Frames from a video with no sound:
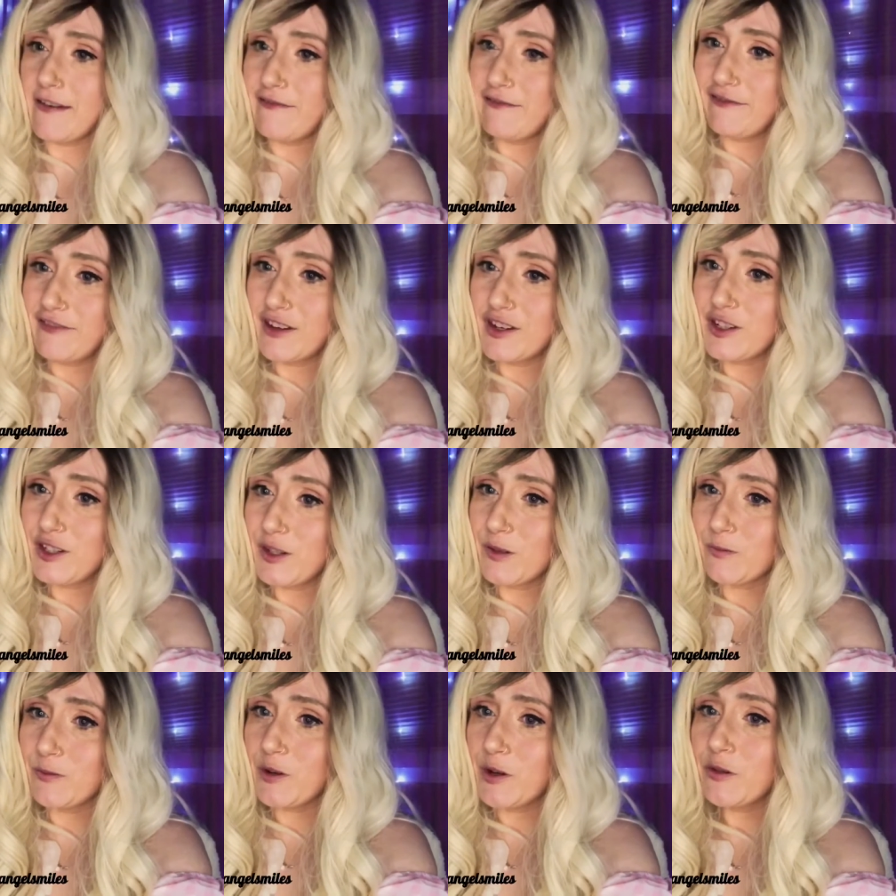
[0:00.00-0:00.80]
There's still
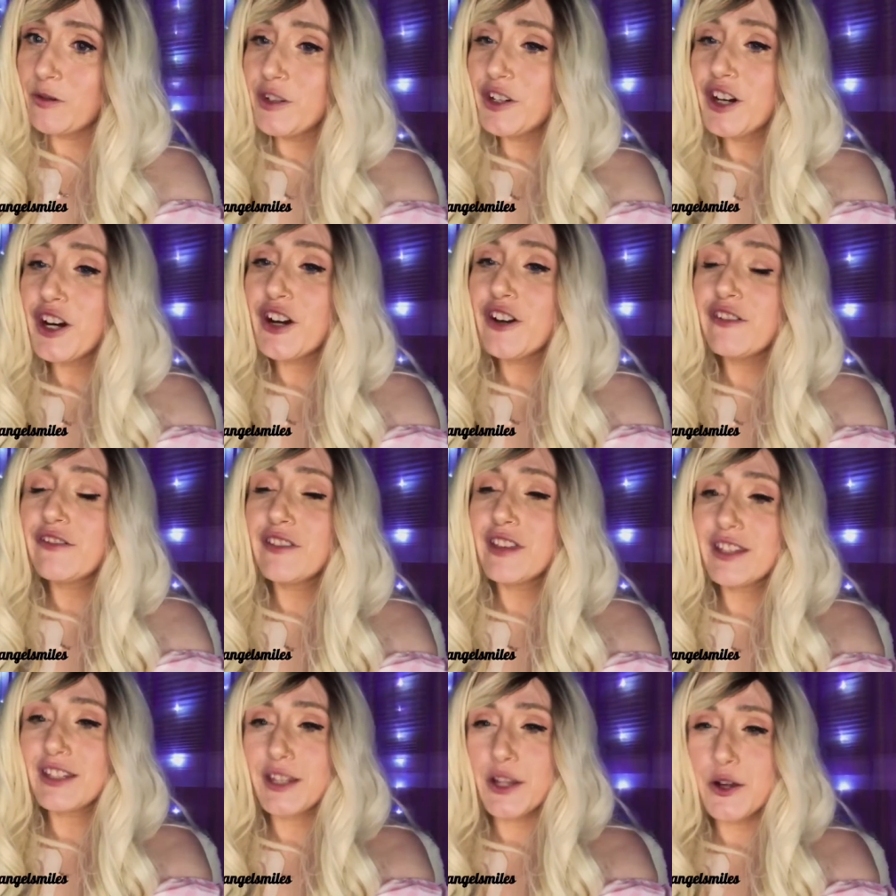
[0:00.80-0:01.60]
no growth,
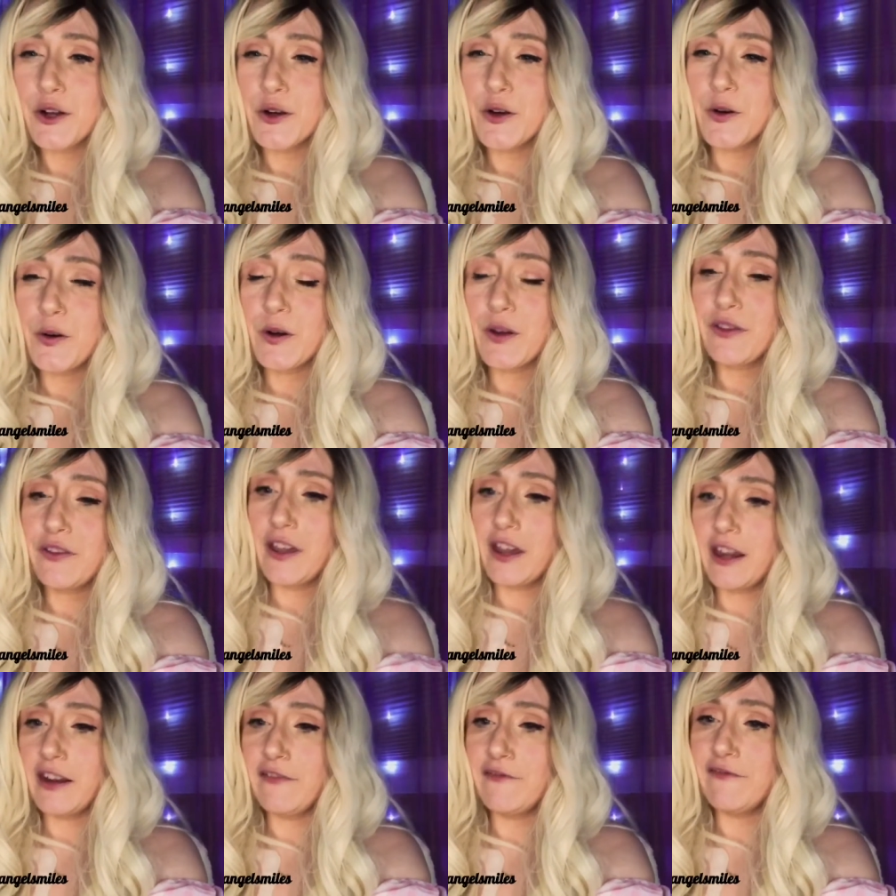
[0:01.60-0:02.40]
so the
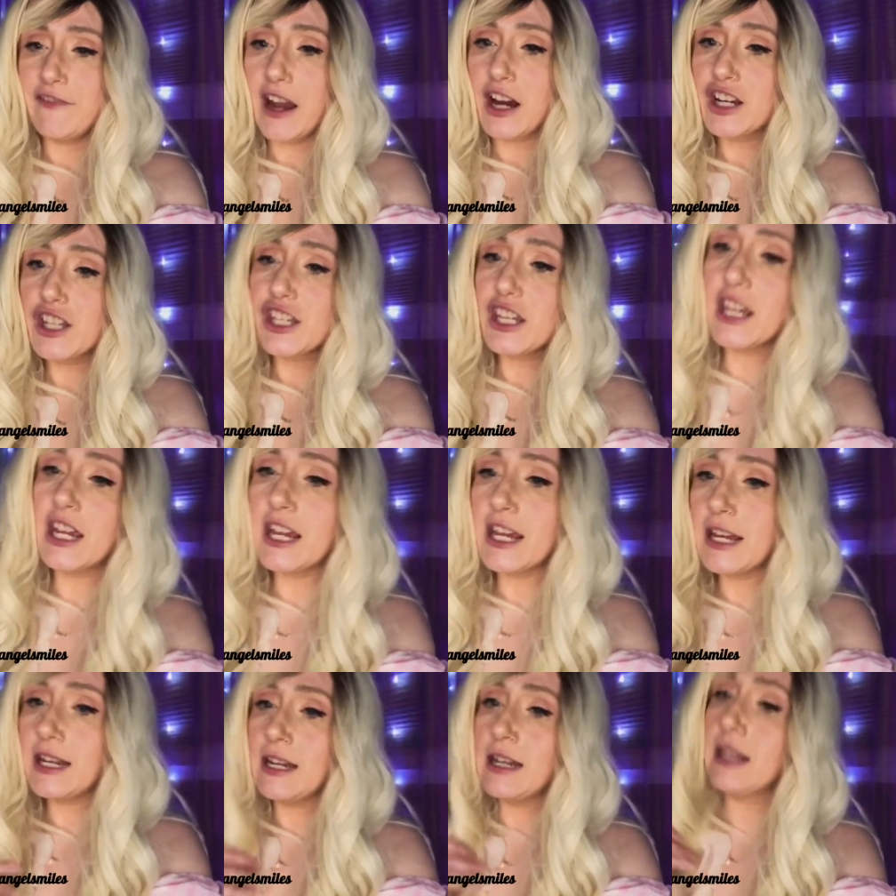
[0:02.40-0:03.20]
infection
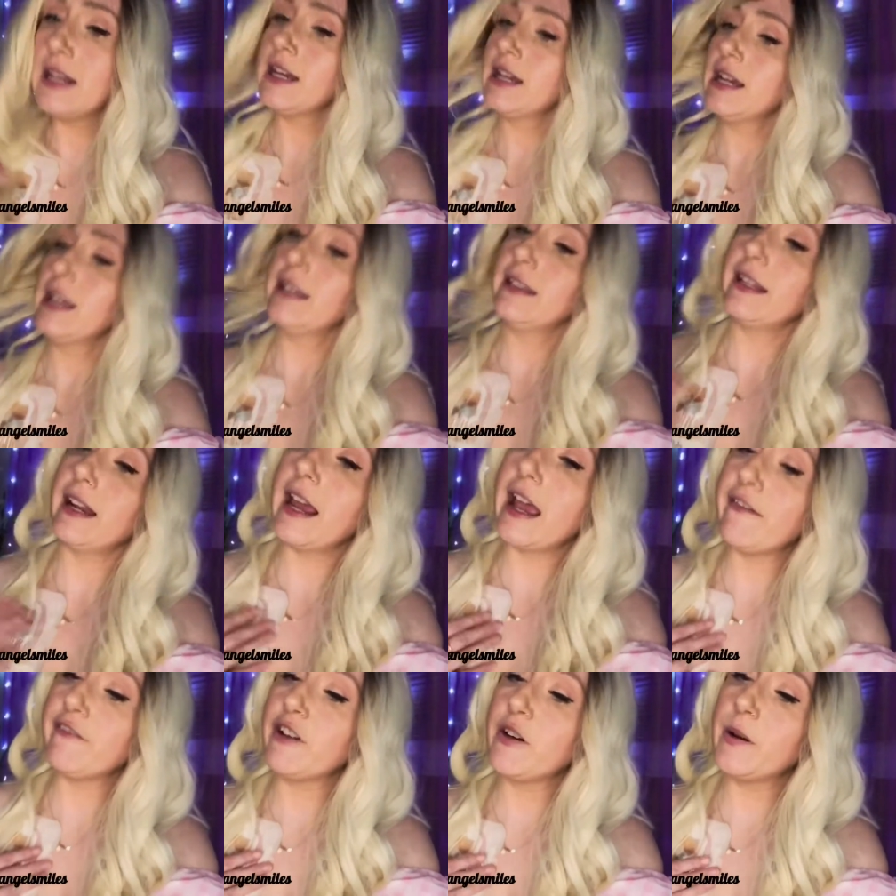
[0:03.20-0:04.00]
that I
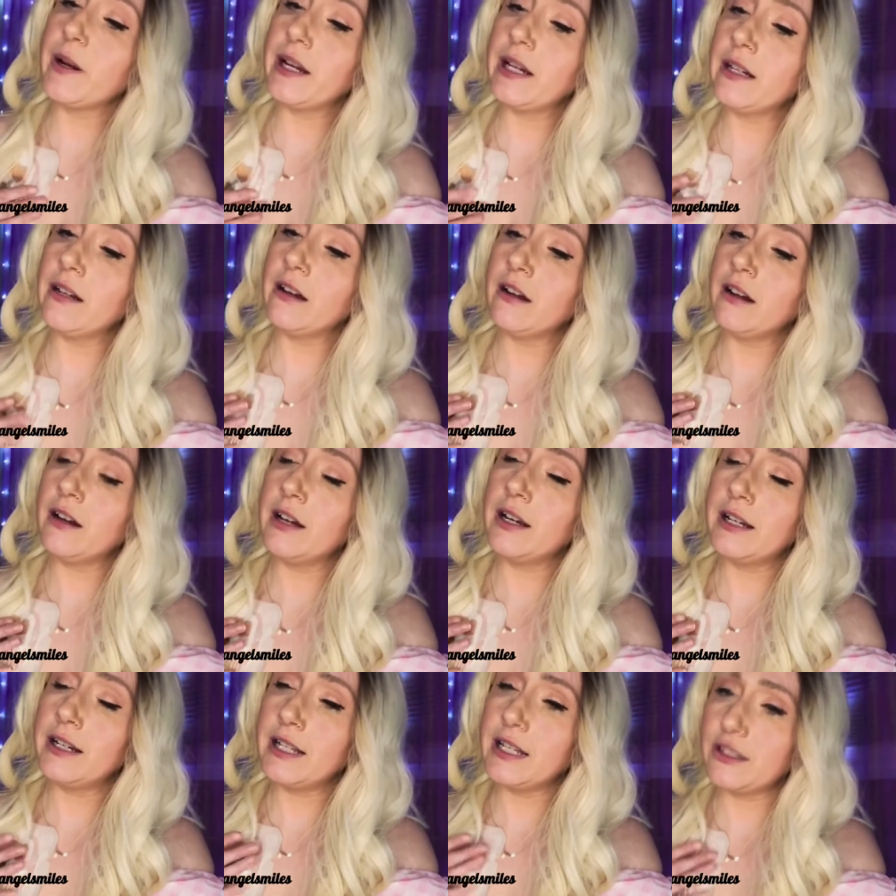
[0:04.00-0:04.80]
have going on
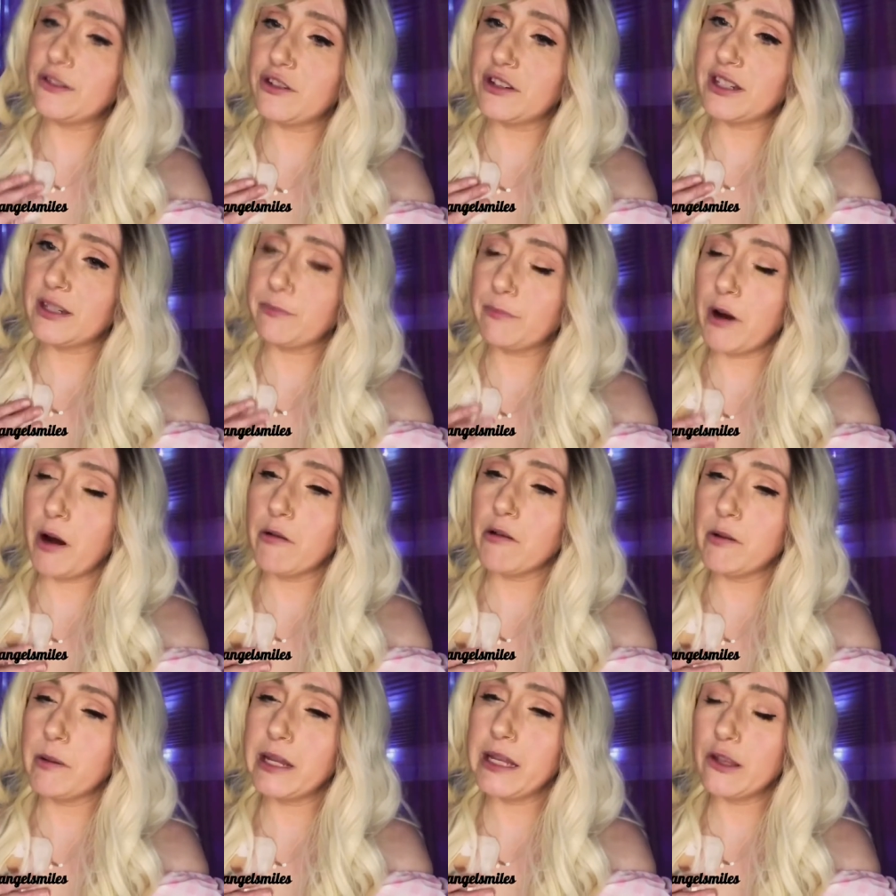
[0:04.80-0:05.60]
is just
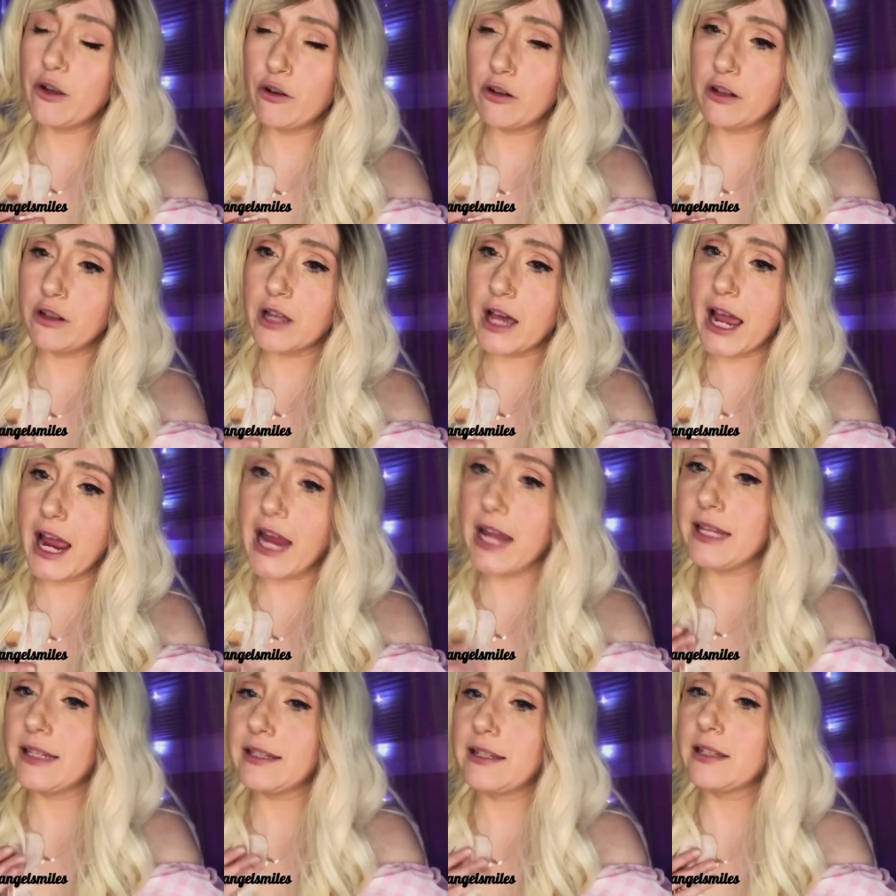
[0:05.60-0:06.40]
probably
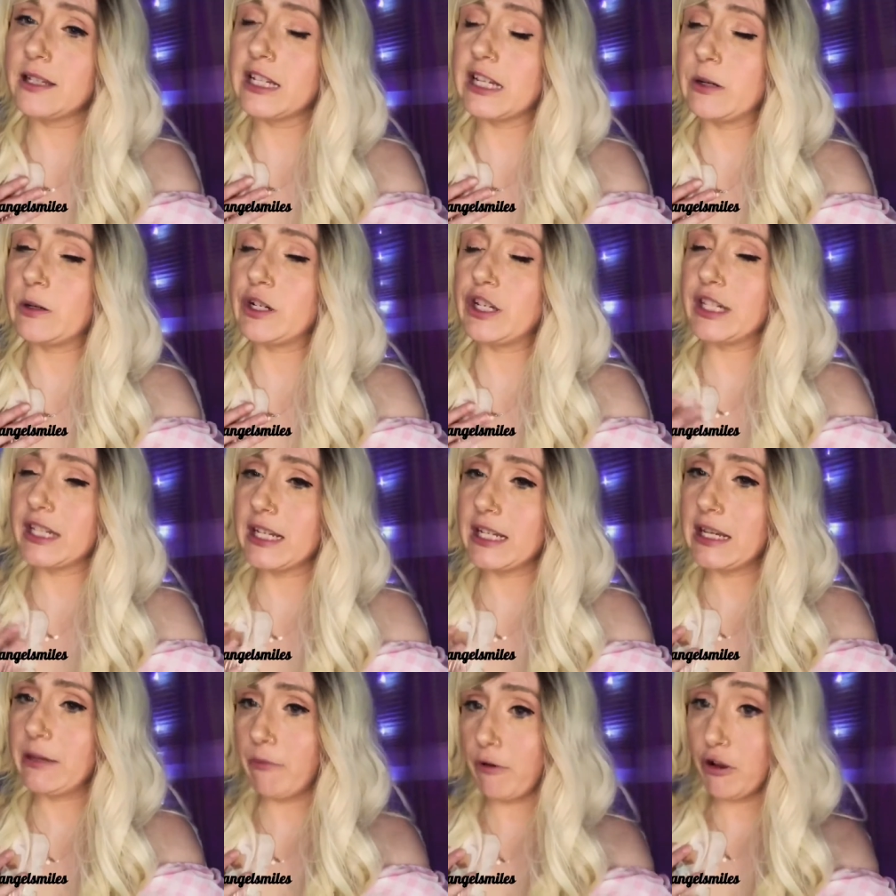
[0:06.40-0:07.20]
localized. So we're just going to
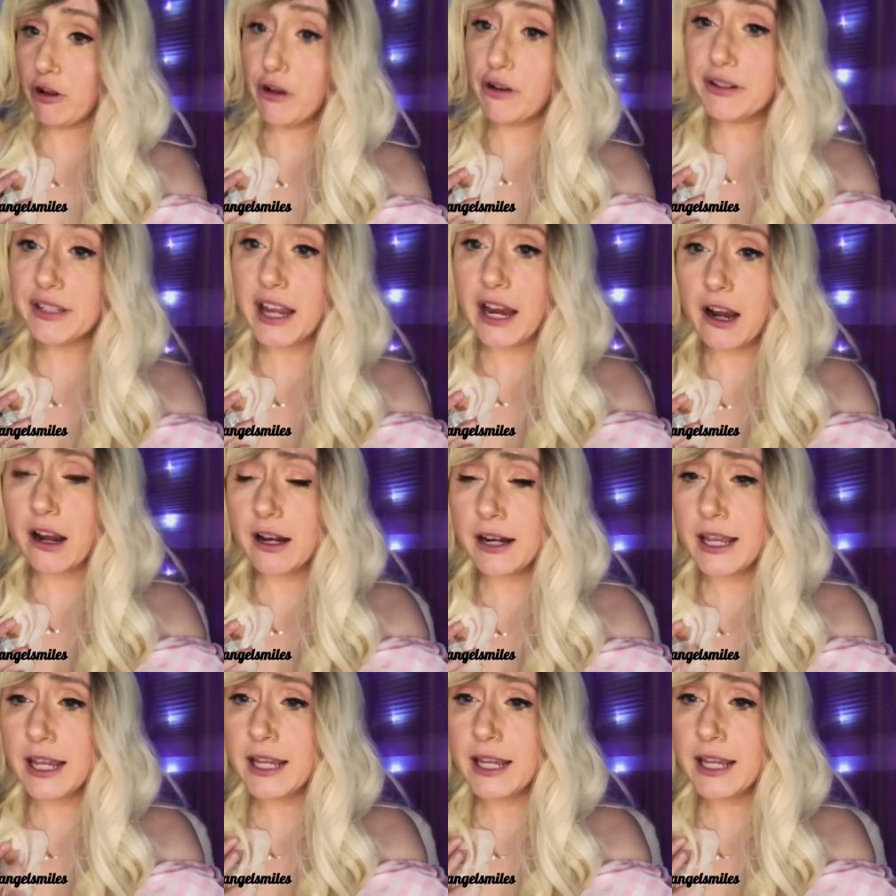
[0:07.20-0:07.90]
keep a close eye on it.